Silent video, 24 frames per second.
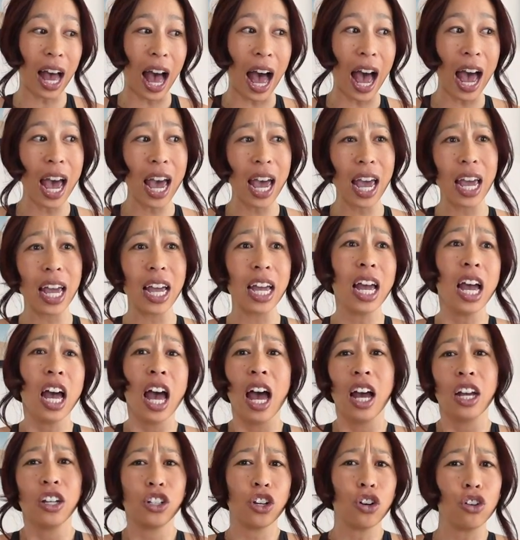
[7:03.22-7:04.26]
I
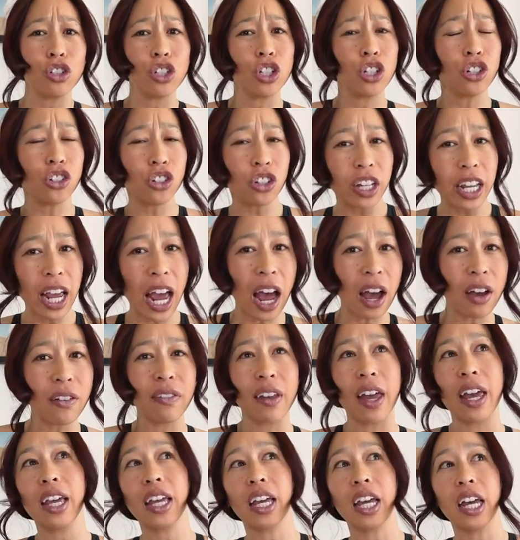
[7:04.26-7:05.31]
don't usually have
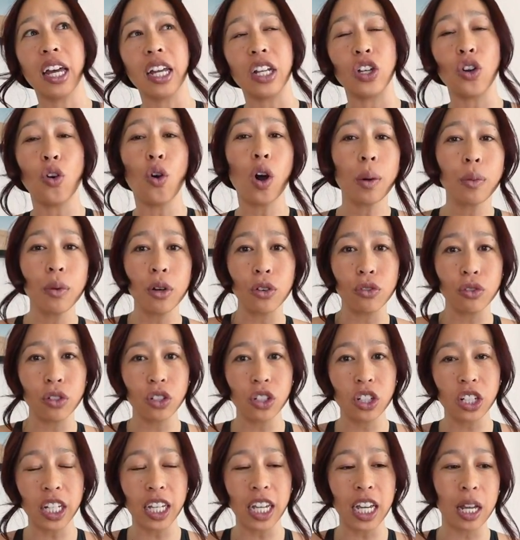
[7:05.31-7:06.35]
like a normal
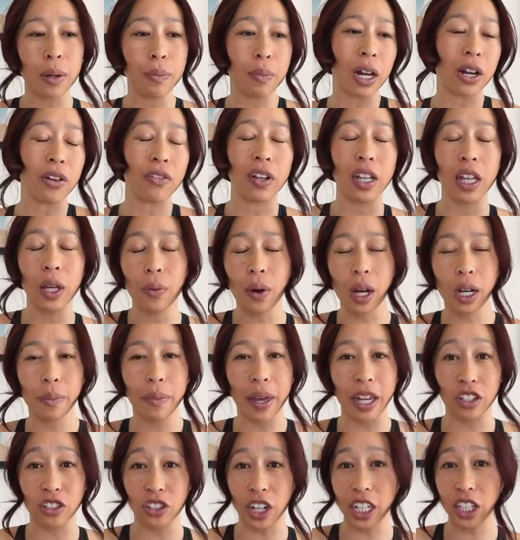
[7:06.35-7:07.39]
routine, but I really wanna
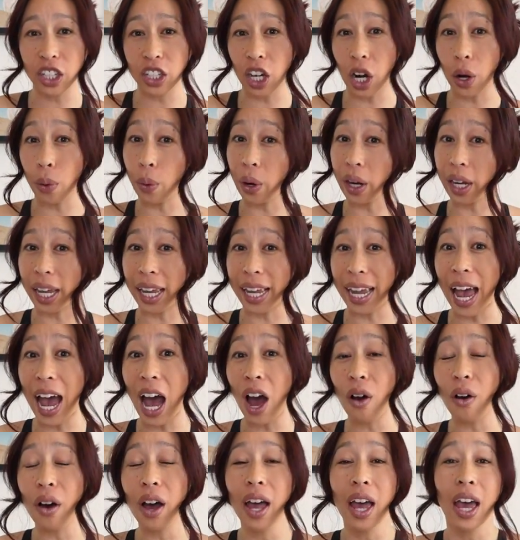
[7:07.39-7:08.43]
make sure I start working
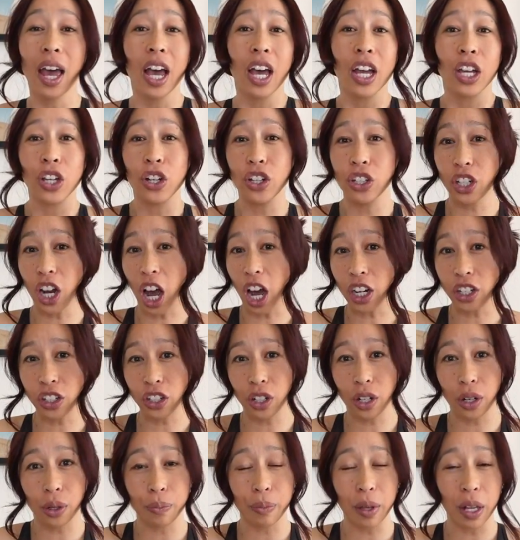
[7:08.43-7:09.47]
out, your
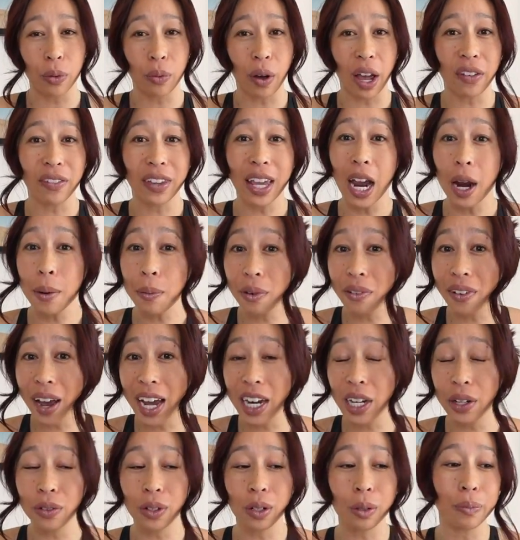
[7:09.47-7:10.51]
doctor, midwife, care
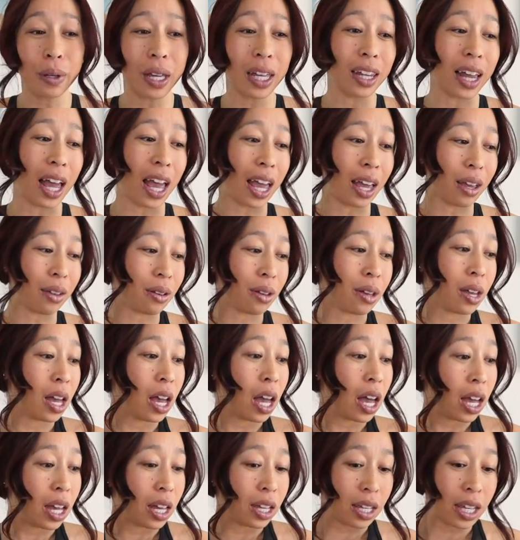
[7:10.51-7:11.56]
provider will be like,
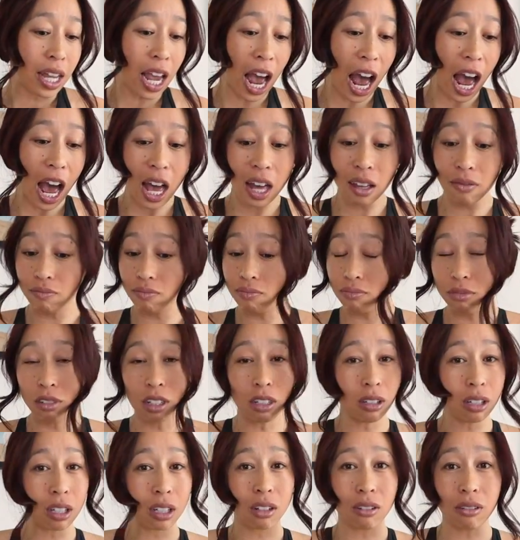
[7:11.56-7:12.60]
yeah,
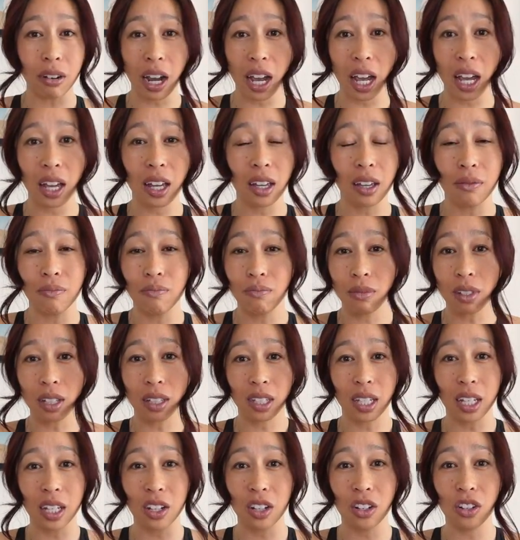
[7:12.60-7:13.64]
you look great,
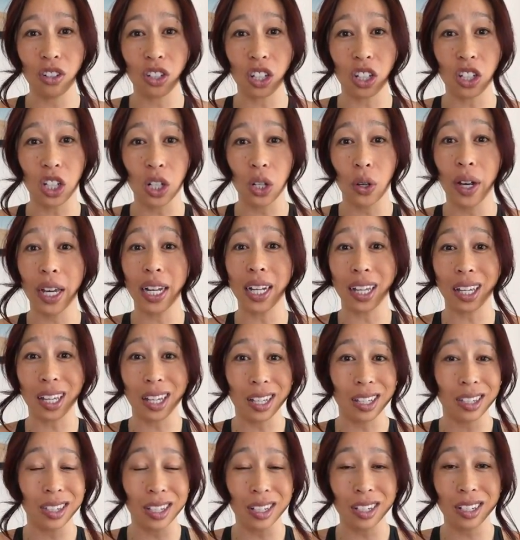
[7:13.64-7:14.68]
continue to do it,
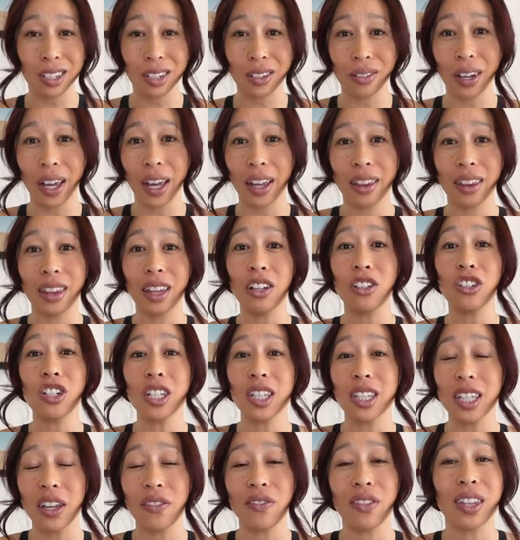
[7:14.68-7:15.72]
ease into it. They'll
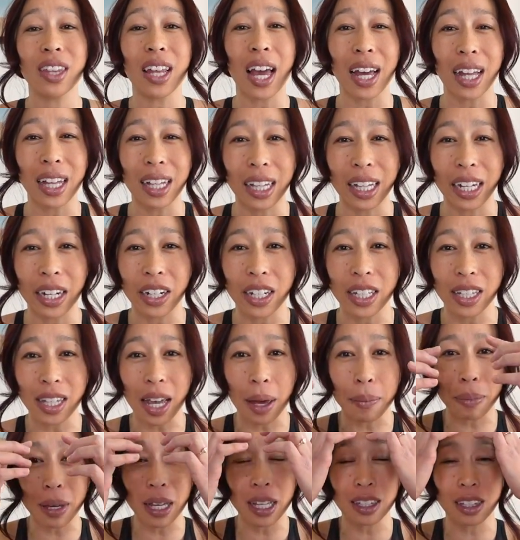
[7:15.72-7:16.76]
just give you that clearance,
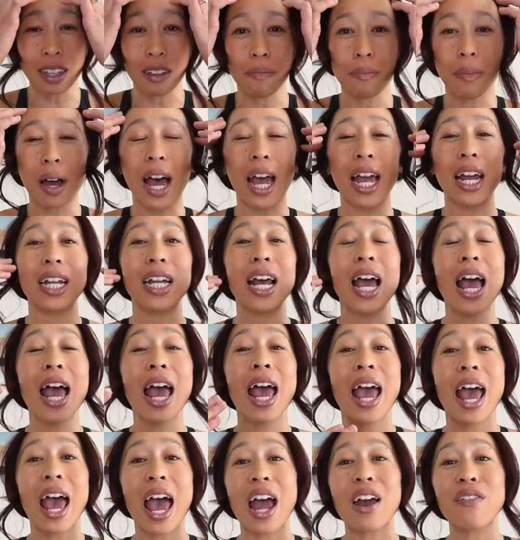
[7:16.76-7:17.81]
that peace of mind.
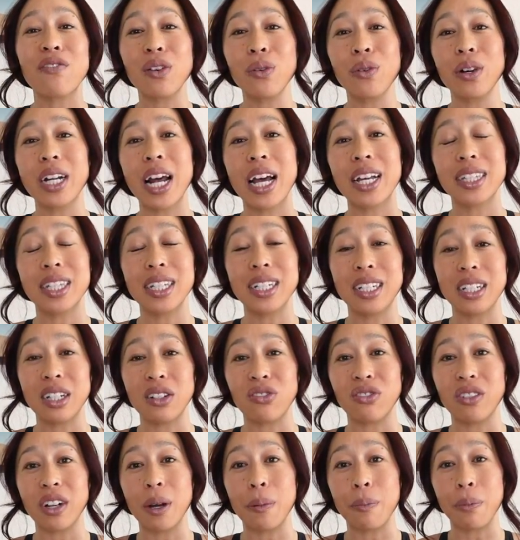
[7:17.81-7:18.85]
Everyone has a
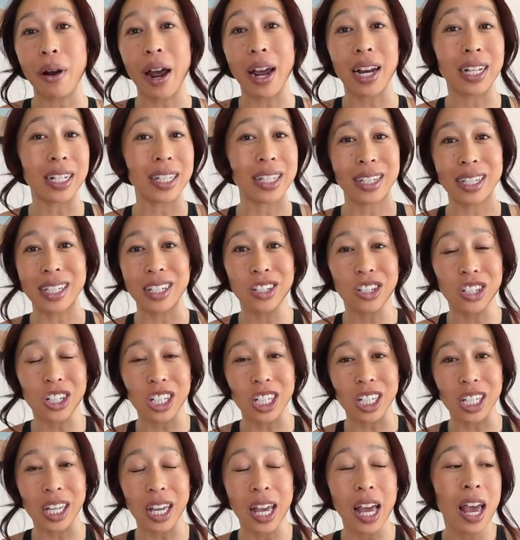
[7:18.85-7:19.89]
different pregnancy
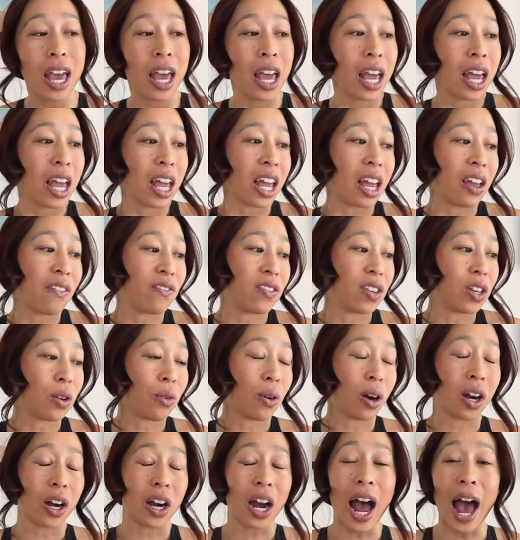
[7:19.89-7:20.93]
journey. If you
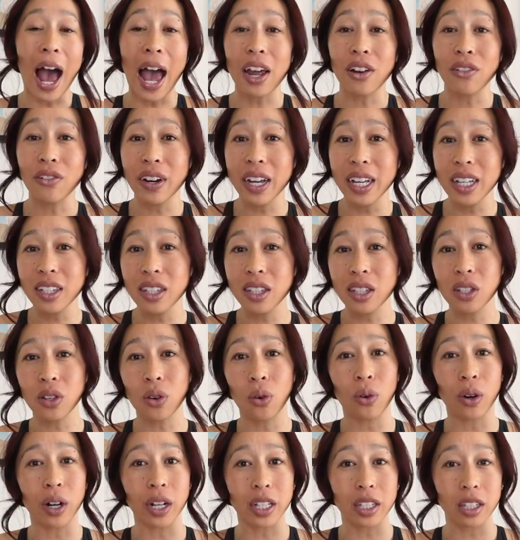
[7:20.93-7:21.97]
are high risk
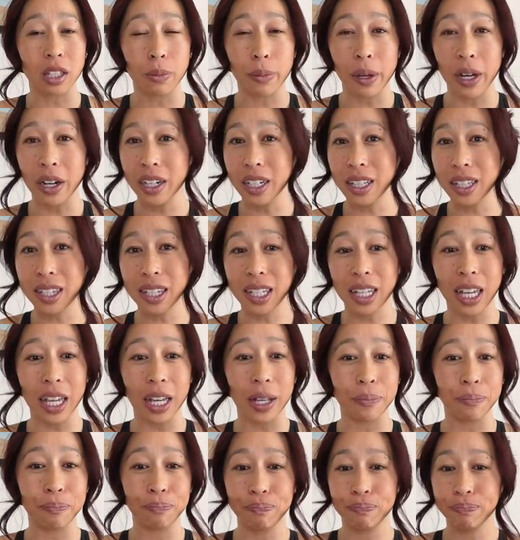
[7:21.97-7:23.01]
or
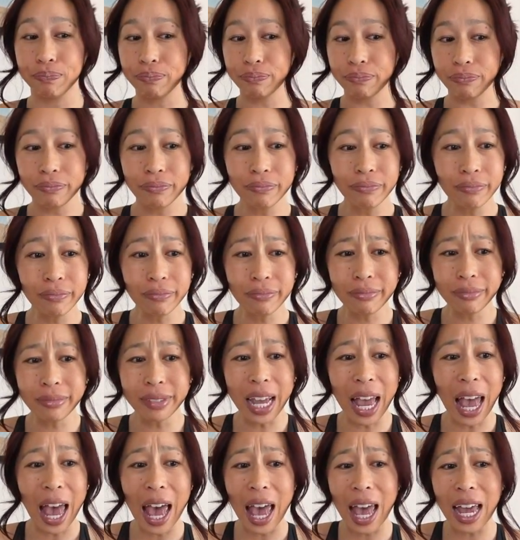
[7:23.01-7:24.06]
experiencing
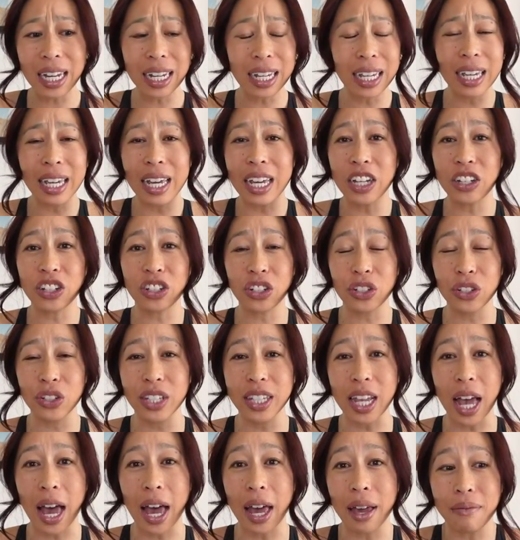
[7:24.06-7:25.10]
any issues
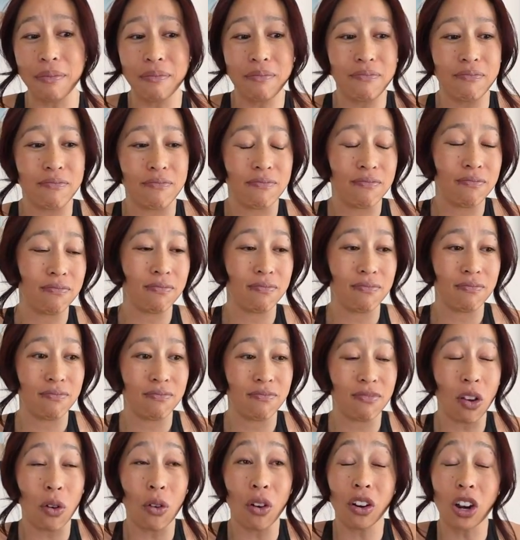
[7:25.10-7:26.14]

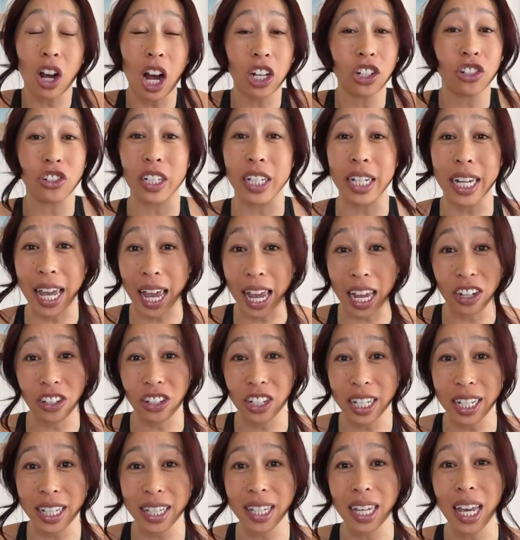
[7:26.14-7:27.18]
or
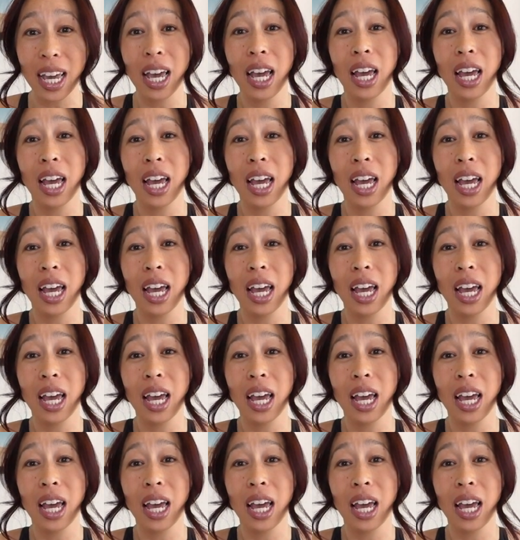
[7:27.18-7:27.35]
contraindications,